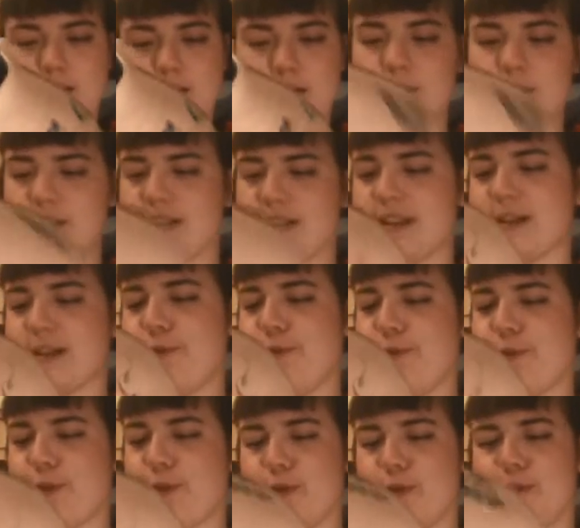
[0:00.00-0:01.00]
Looks like
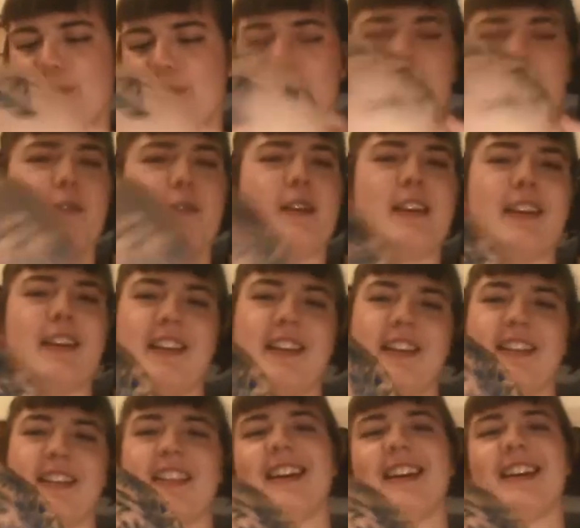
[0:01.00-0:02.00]
fern. I really
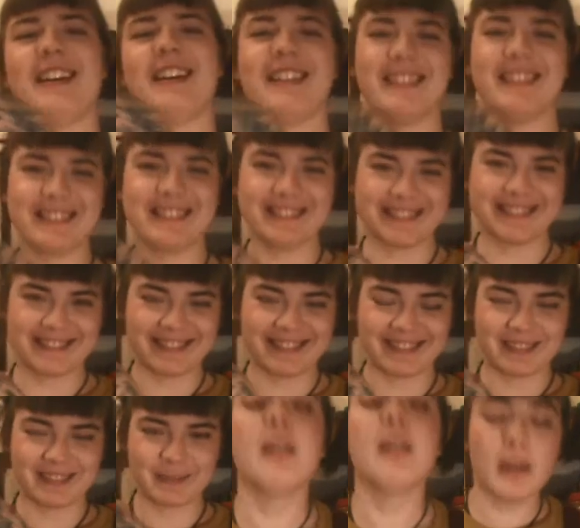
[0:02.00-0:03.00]
like that.
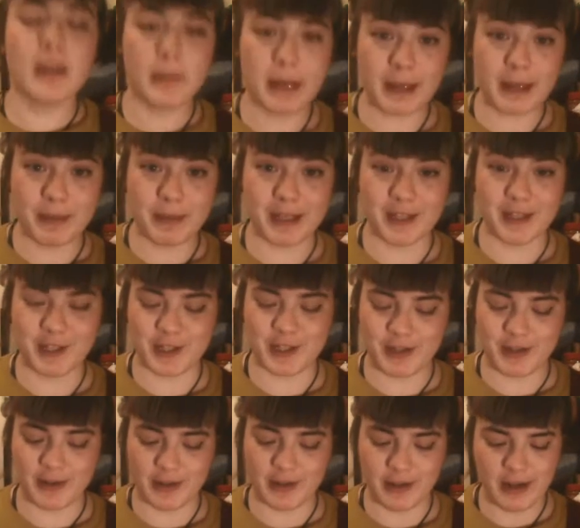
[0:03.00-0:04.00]
In the big
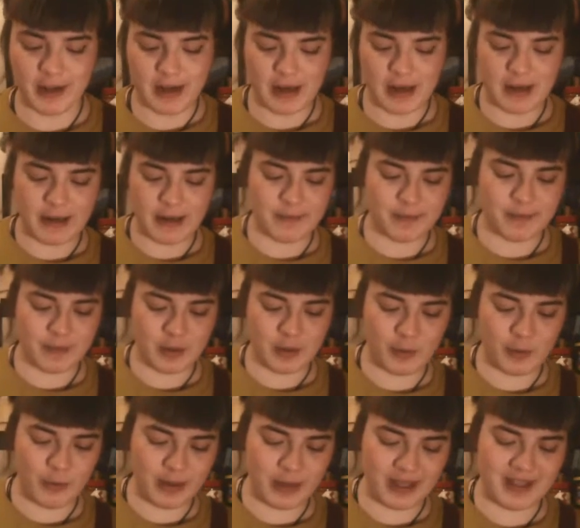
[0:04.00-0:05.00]
picture,
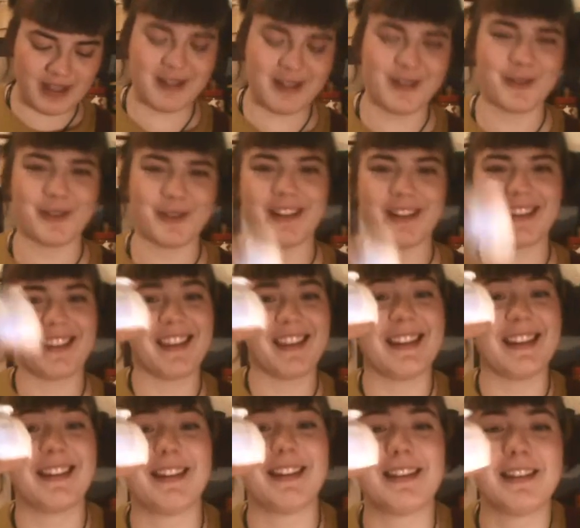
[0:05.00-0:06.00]
we stored
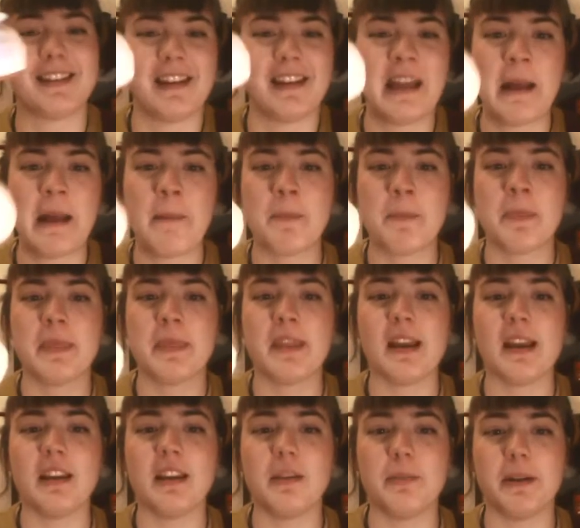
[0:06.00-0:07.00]
this
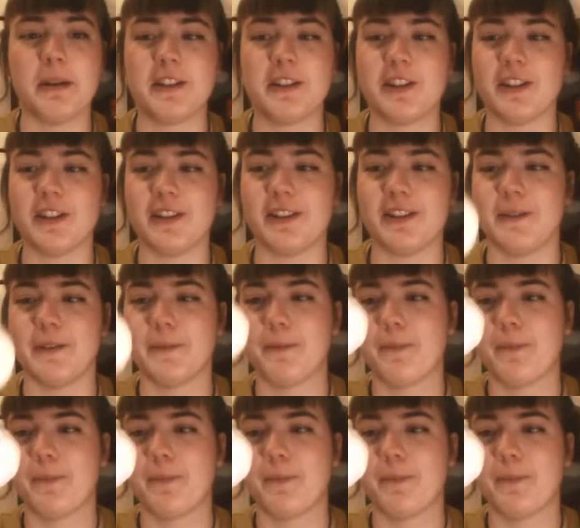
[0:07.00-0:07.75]
tiny picture.